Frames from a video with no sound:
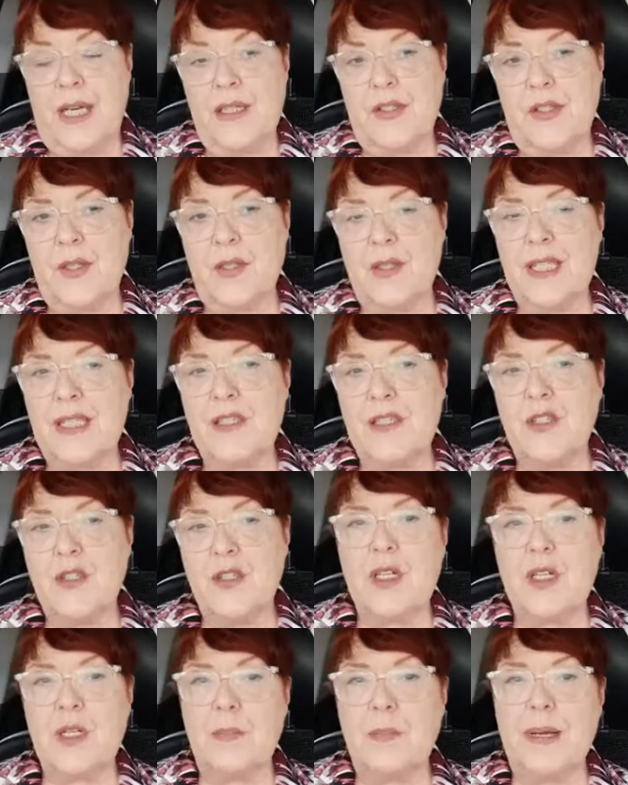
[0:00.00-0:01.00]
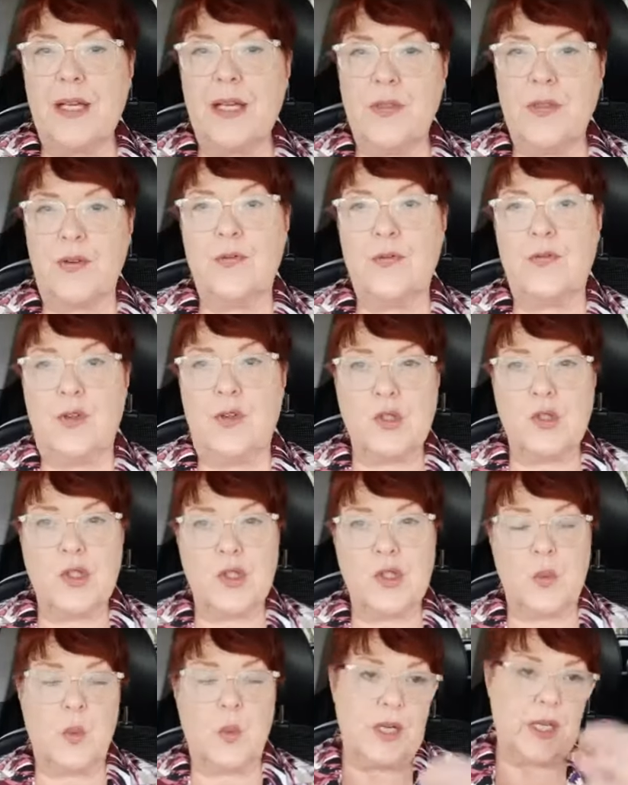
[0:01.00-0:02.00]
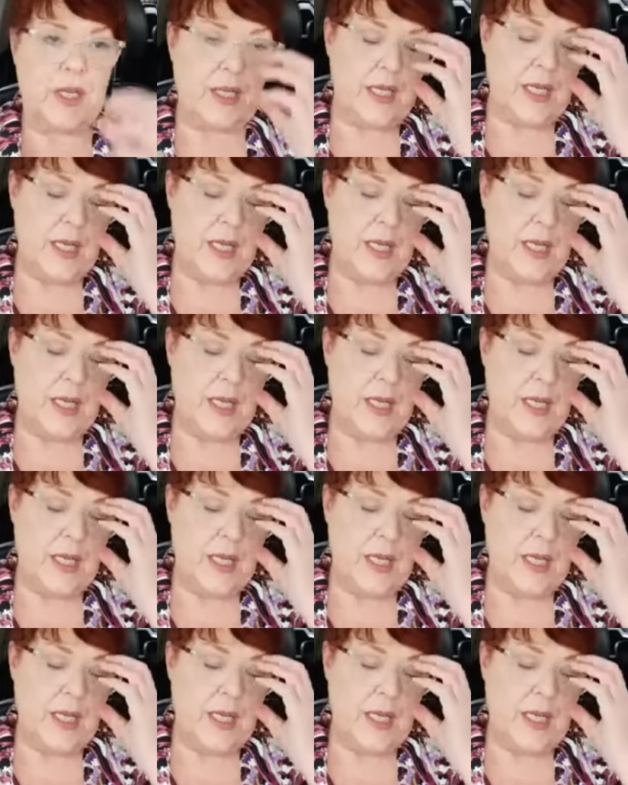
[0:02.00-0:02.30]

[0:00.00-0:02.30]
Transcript: So let's talk about the first one.